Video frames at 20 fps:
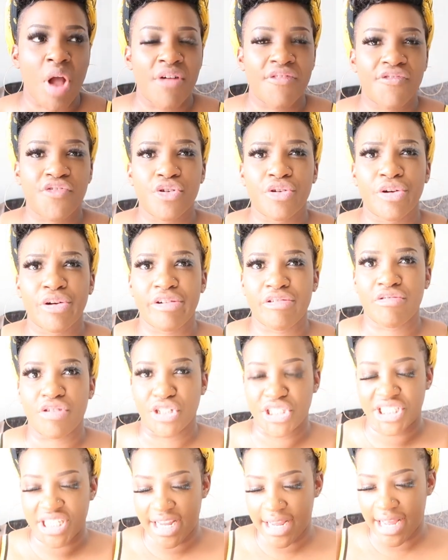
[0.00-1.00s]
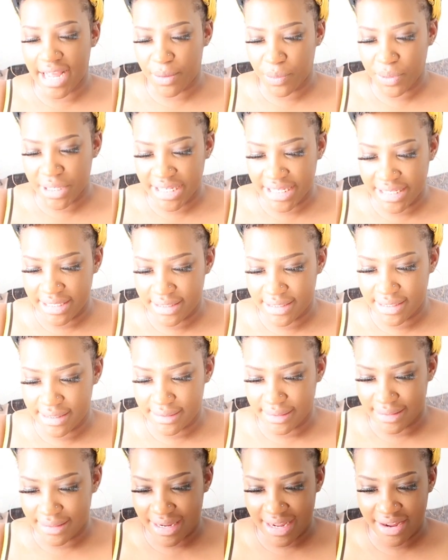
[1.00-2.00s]
for a Rocher, I would
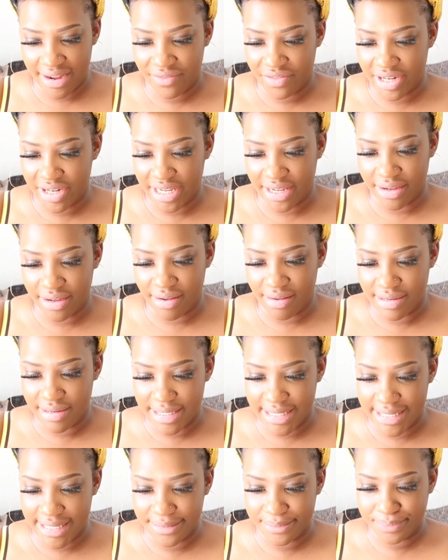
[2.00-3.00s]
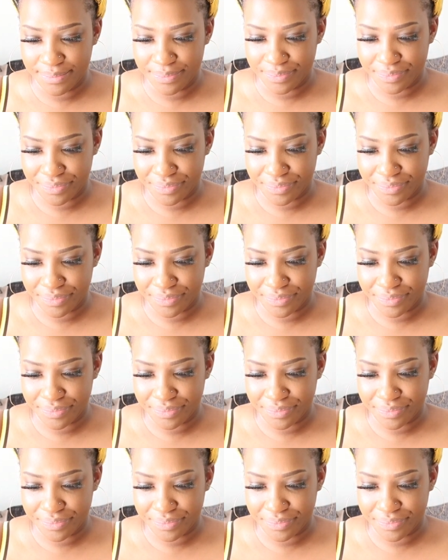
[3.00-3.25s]
eat every day, all day.